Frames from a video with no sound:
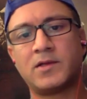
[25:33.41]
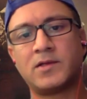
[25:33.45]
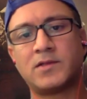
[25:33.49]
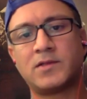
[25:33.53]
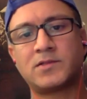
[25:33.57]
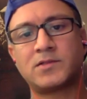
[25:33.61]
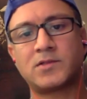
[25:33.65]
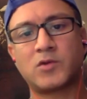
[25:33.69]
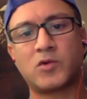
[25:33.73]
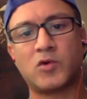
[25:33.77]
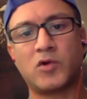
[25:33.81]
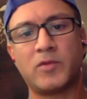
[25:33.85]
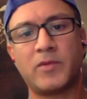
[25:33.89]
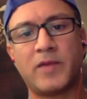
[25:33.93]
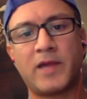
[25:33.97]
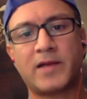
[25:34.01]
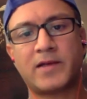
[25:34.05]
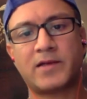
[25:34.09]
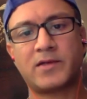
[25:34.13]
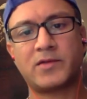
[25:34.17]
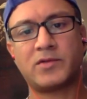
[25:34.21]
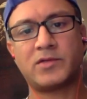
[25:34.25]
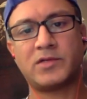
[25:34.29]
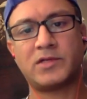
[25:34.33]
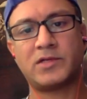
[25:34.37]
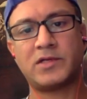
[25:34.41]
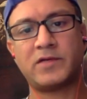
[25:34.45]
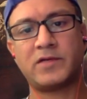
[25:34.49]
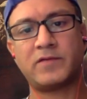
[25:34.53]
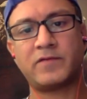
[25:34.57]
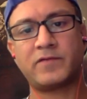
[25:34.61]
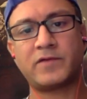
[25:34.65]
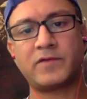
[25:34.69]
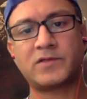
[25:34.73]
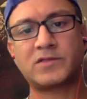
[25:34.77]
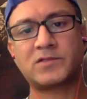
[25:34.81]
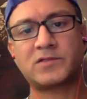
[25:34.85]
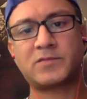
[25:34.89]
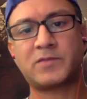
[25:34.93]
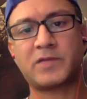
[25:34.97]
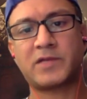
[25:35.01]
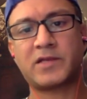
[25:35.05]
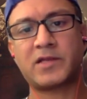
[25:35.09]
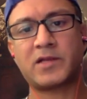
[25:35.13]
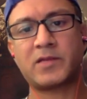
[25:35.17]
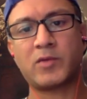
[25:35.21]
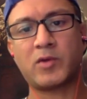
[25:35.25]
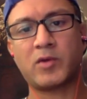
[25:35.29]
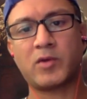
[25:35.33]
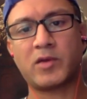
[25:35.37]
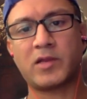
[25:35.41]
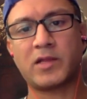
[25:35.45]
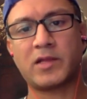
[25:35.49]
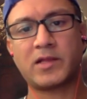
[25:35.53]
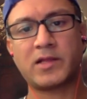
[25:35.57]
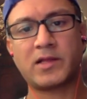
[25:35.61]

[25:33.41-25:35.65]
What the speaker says: So going back to the first Sputnik moment, like